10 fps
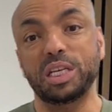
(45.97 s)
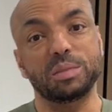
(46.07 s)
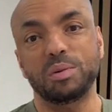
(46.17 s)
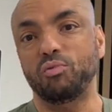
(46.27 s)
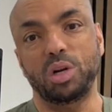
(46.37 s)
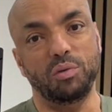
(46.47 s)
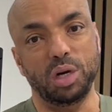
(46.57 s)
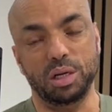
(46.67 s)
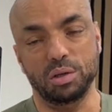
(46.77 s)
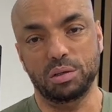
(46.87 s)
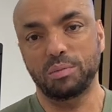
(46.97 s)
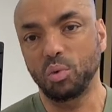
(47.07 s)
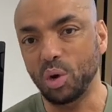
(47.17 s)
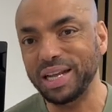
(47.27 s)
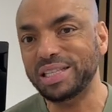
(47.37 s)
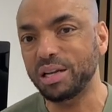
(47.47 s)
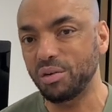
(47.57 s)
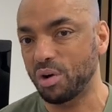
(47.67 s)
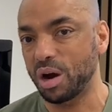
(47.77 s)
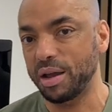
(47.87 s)
it's been really, really good. When it did
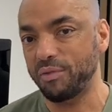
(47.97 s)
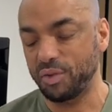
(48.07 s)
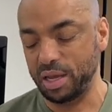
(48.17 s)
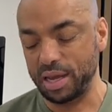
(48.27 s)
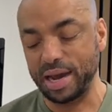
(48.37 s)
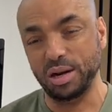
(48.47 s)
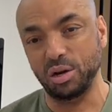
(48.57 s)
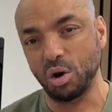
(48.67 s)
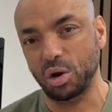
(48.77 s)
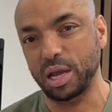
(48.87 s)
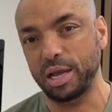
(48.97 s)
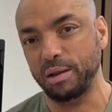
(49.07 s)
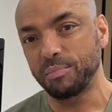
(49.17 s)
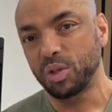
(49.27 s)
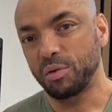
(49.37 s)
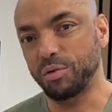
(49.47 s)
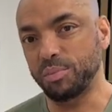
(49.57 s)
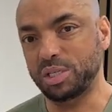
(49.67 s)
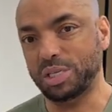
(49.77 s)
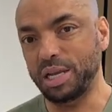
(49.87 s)
arrive, it had a knocking from
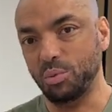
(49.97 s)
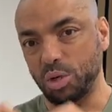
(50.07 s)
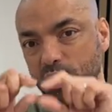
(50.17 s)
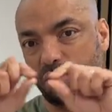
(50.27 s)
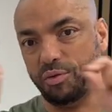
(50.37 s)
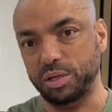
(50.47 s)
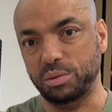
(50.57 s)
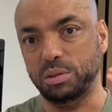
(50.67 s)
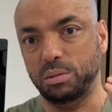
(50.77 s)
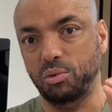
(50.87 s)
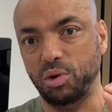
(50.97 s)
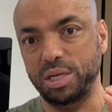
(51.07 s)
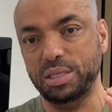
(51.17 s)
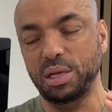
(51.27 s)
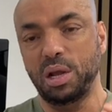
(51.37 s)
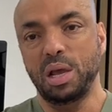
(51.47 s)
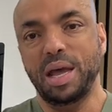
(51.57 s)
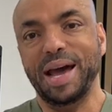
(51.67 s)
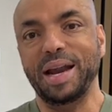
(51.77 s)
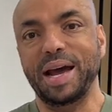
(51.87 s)
the seat, which I fixed with some grease,
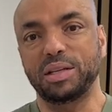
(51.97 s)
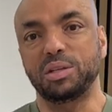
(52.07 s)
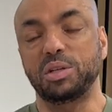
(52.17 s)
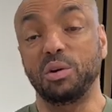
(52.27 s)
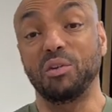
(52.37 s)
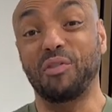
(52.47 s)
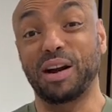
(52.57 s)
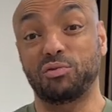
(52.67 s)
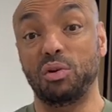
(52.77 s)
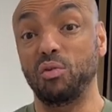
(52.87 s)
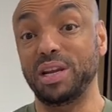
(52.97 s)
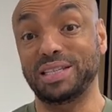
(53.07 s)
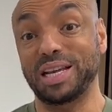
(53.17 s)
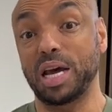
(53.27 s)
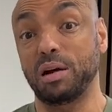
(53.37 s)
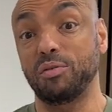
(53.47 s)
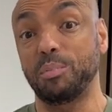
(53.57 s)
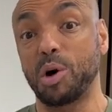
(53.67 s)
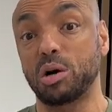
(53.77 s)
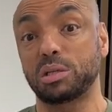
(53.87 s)
and I had to do a factory reset out of the
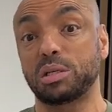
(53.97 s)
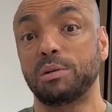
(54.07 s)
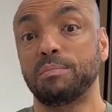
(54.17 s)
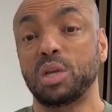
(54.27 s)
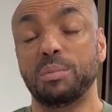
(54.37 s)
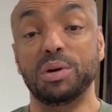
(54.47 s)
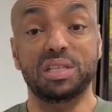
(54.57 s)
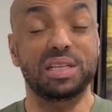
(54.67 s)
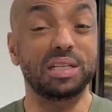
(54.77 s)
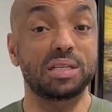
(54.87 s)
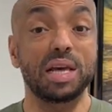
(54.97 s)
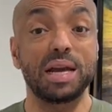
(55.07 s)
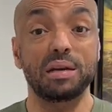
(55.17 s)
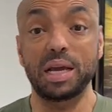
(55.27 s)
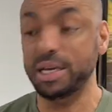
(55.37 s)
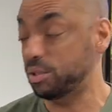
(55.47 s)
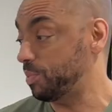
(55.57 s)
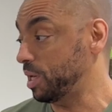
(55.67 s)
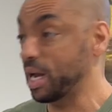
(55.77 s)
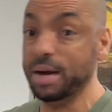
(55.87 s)
box. But since then, it's
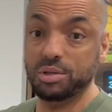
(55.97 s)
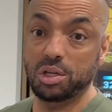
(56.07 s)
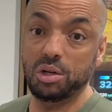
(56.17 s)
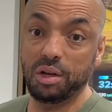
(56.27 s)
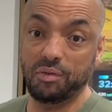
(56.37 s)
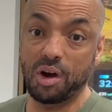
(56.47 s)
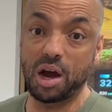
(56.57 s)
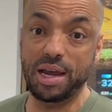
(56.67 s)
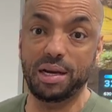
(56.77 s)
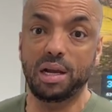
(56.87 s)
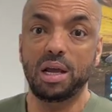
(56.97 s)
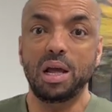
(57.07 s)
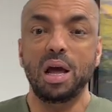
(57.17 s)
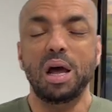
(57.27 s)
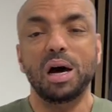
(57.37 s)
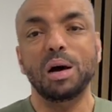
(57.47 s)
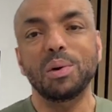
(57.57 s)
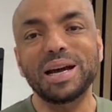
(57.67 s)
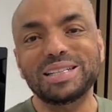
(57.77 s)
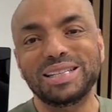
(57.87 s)
been absolutely fine. I would
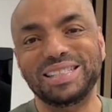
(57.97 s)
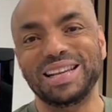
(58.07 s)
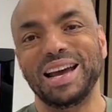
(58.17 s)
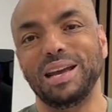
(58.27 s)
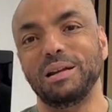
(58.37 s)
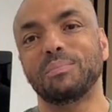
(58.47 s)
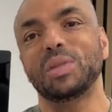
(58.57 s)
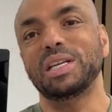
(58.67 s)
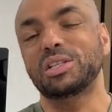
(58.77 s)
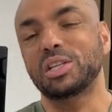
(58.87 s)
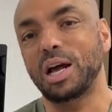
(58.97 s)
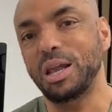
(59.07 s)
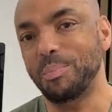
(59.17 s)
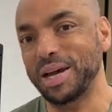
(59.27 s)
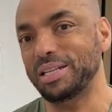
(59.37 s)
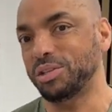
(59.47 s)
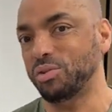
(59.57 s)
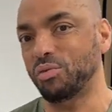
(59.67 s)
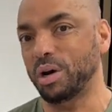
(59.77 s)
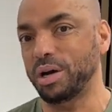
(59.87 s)
actually say it's slightly better to
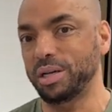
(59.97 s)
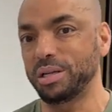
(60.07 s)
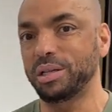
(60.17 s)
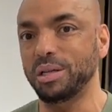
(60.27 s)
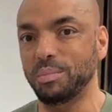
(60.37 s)
ride than a